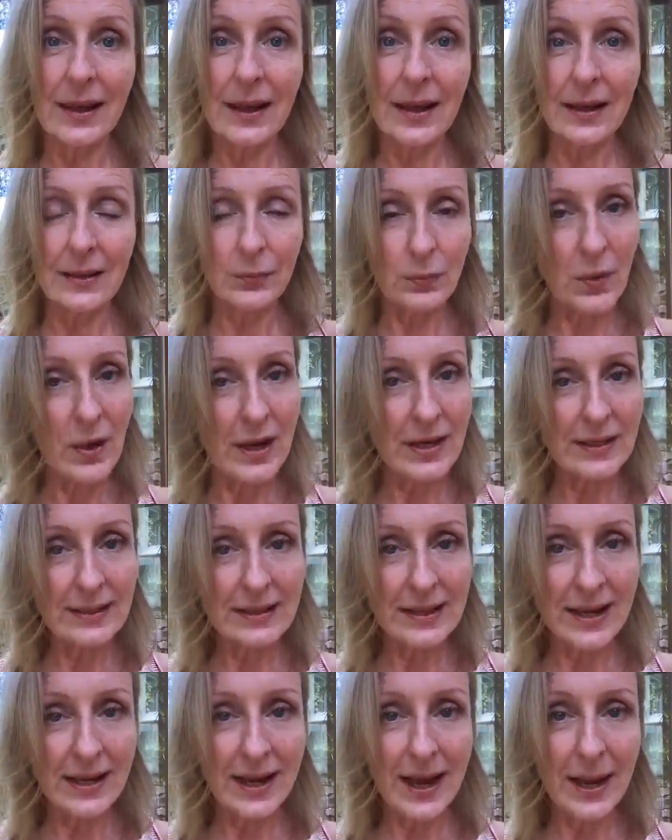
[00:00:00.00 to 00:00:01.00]
And why does
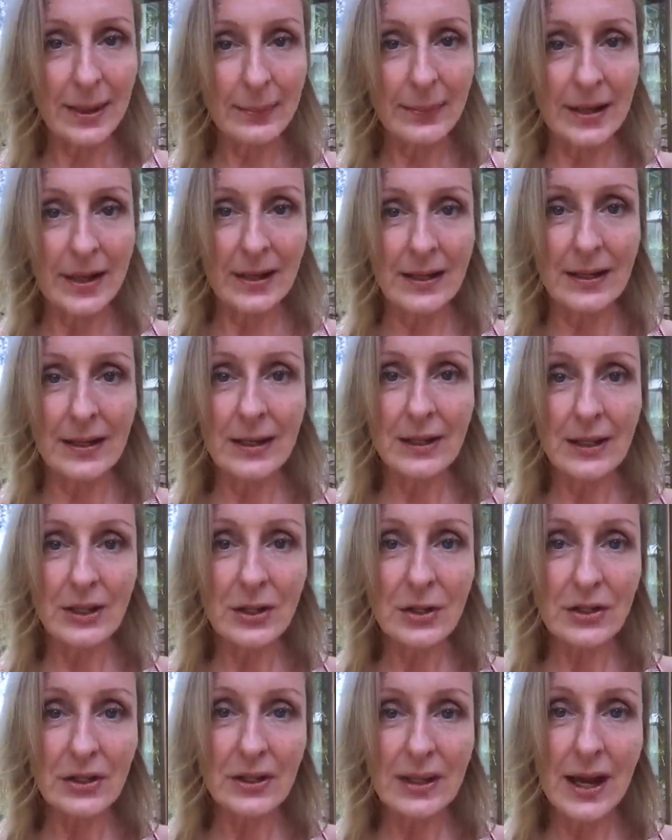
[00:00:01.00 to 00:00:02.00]
that happen? It
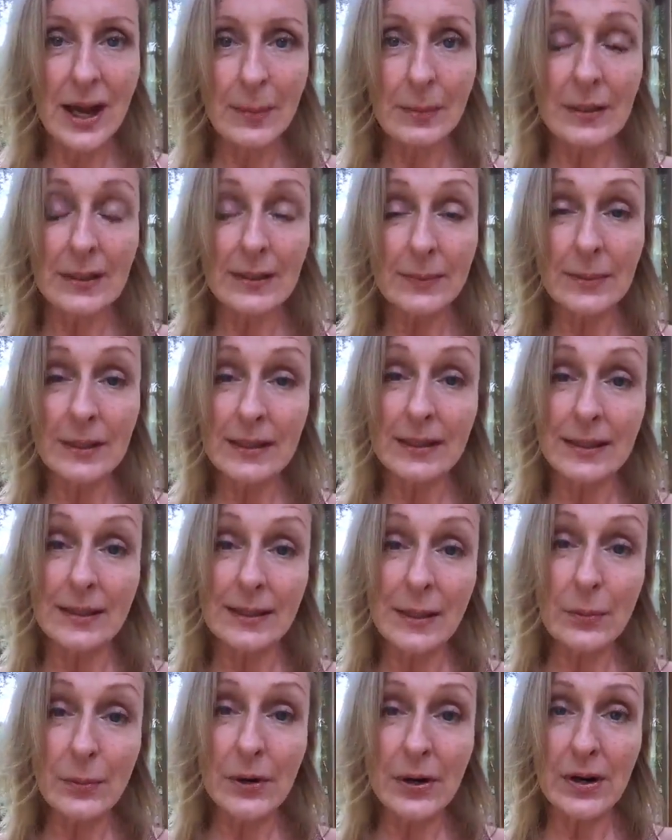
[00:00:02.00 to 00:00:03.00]
usually happens because
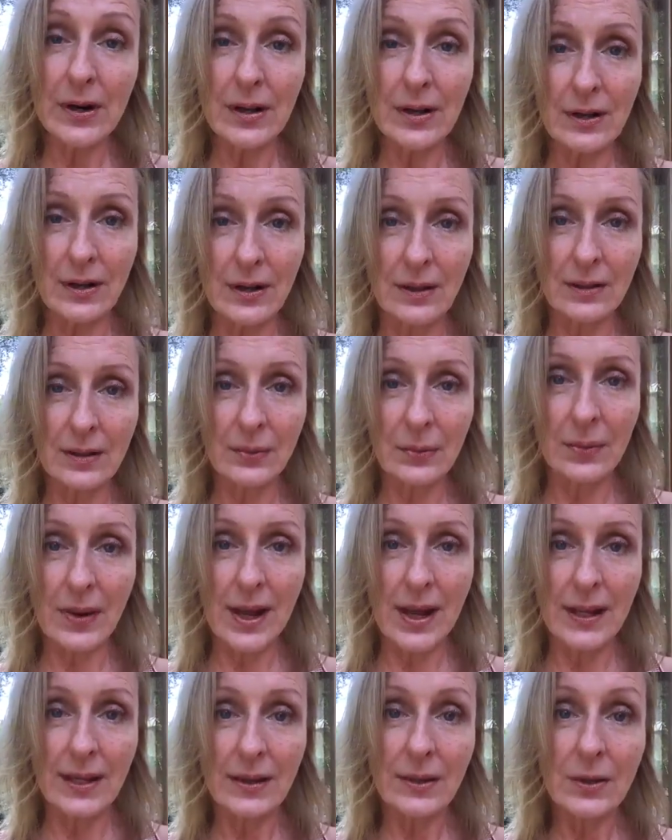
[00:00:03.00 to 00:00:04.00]
somewhere along the
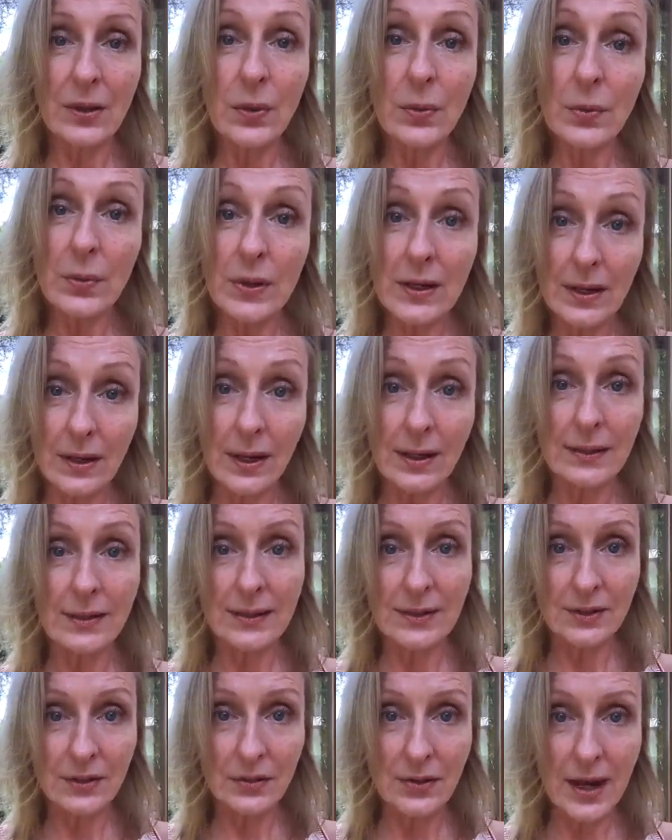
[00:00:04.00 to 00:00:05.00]
way we got
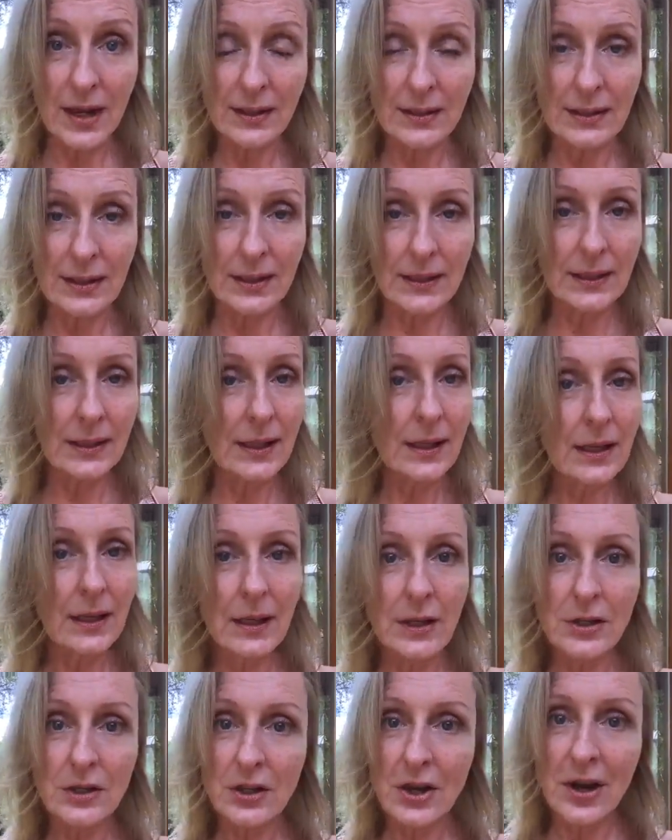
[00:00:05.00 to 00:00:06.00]
distracted.
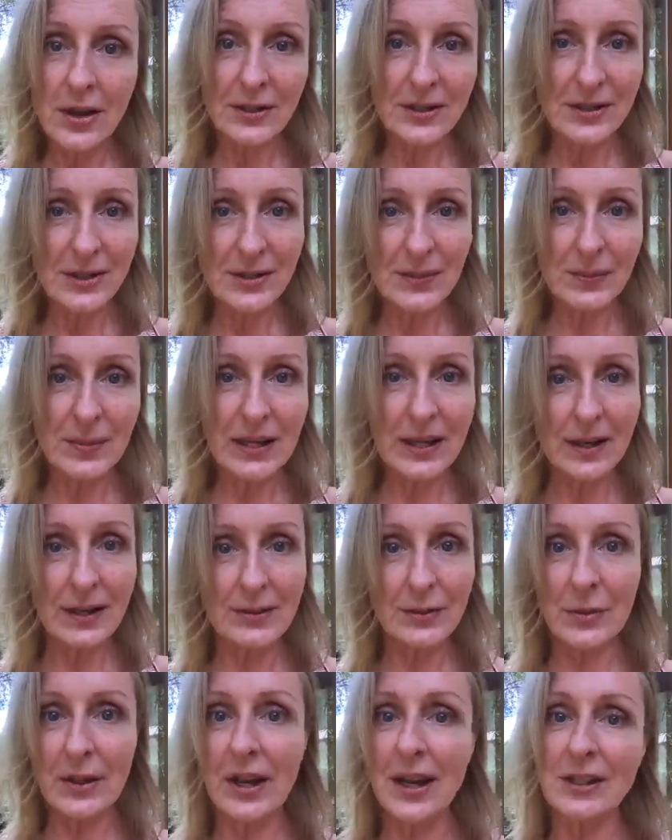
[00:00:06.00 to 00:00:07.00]
Not just
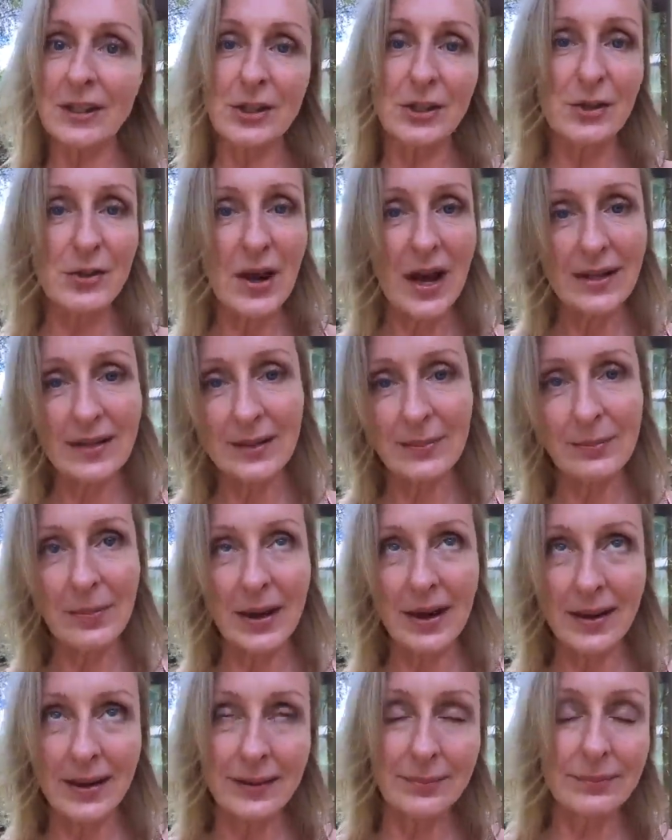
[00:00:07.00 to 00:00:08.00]
because we got distracted
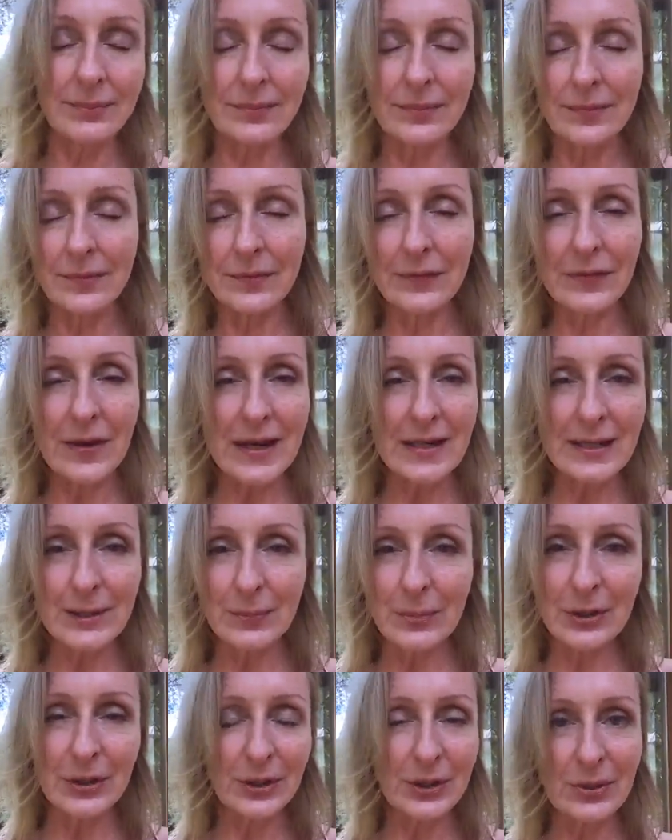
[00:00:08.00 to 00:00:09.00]
by
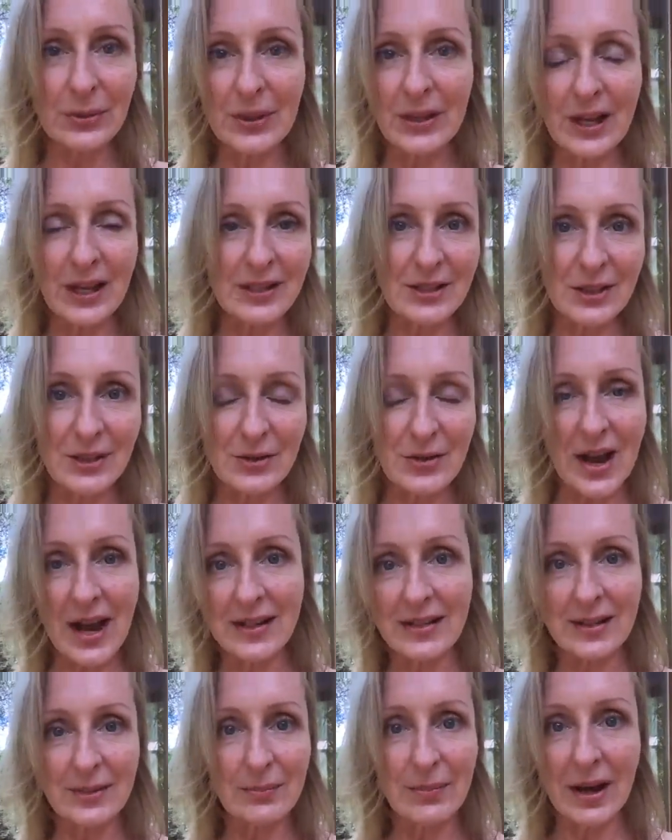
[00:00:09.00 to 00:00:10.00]
Facebook or we got
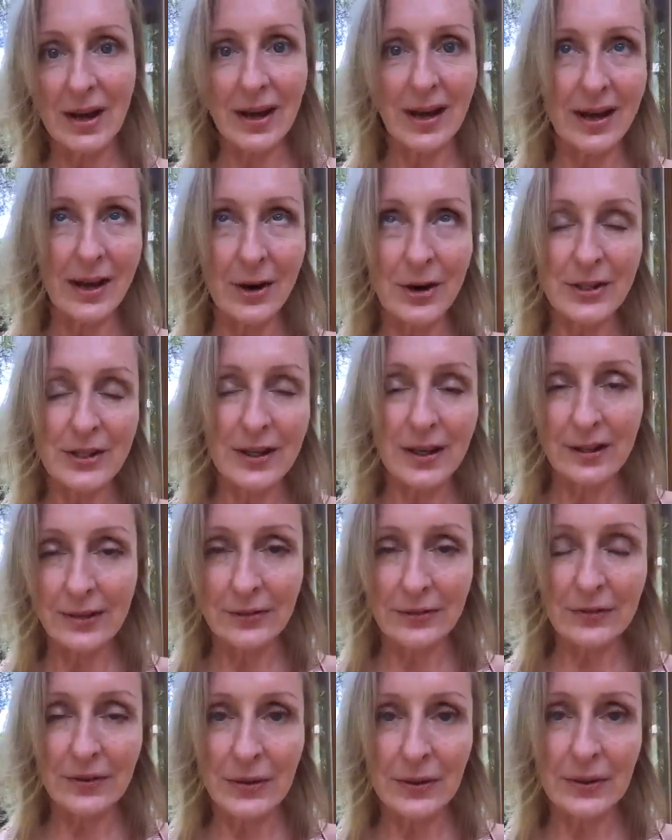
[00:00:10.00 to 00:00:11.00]
distracted by our
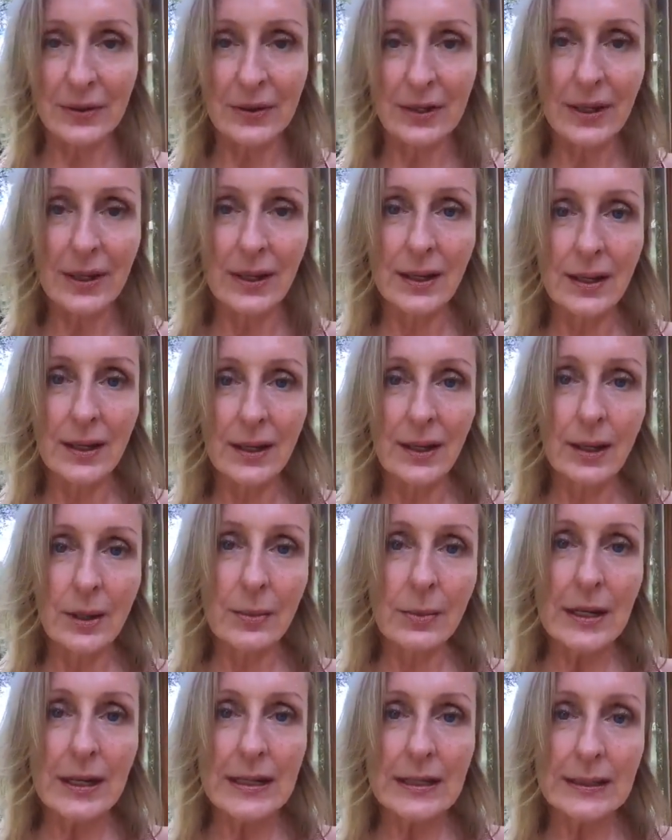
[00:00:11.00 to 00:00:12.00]
telephone,
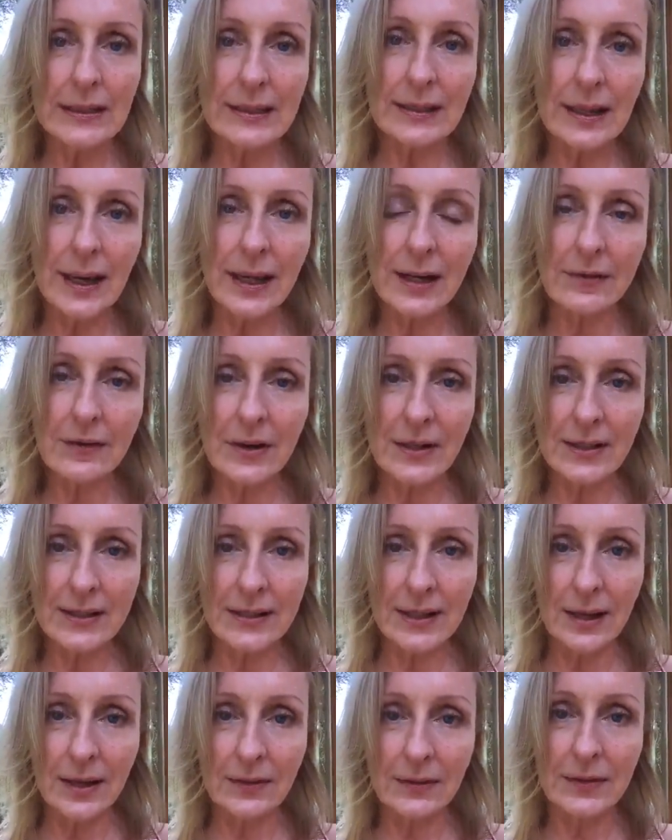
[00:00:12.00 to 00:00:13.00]
but inside of
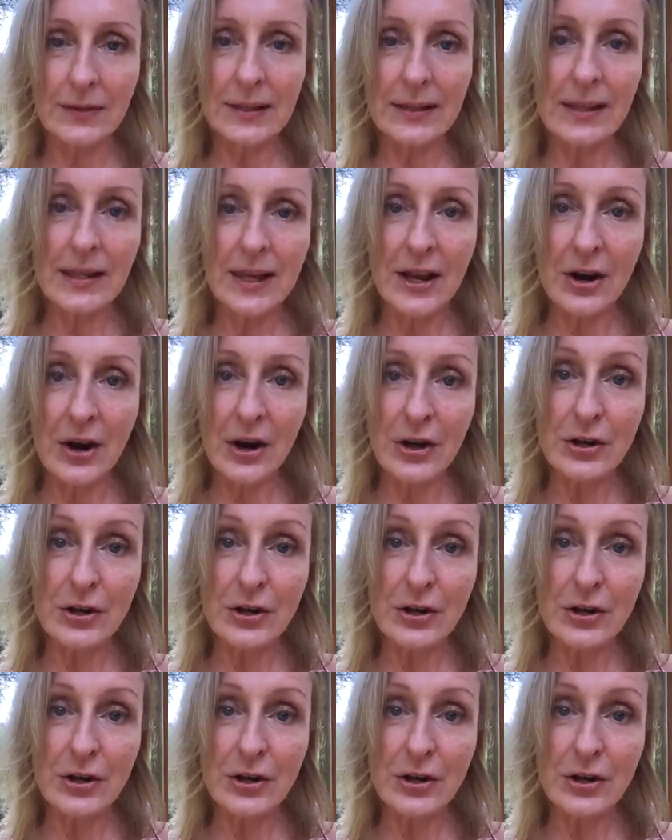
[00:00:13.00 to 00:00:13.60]
ourselves there are